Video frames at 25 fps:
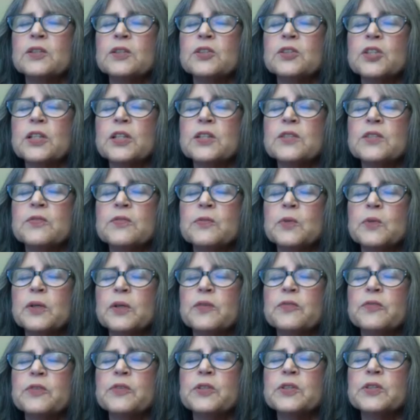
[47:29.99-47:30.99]
just what
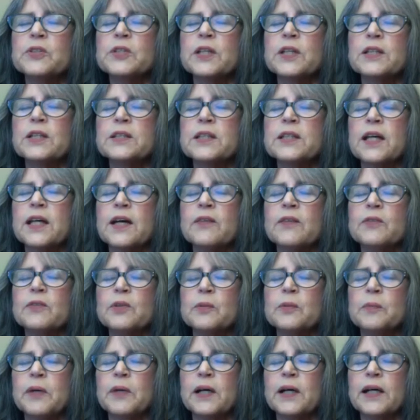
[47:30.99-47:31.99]
it feels like to have
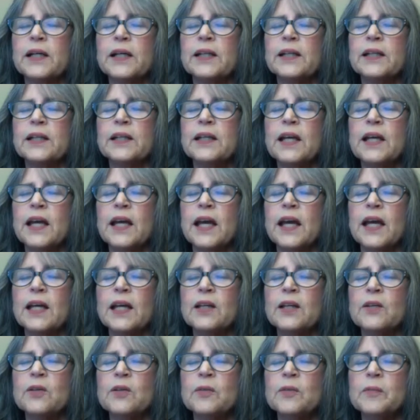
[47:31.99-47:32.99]
your body
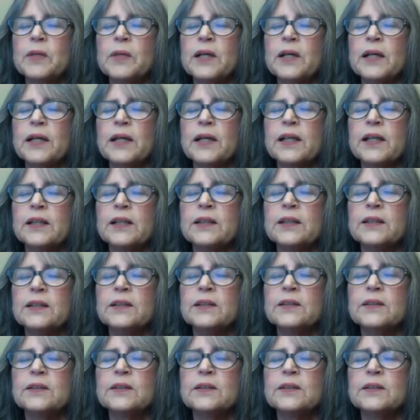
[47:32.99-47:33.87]
and your mind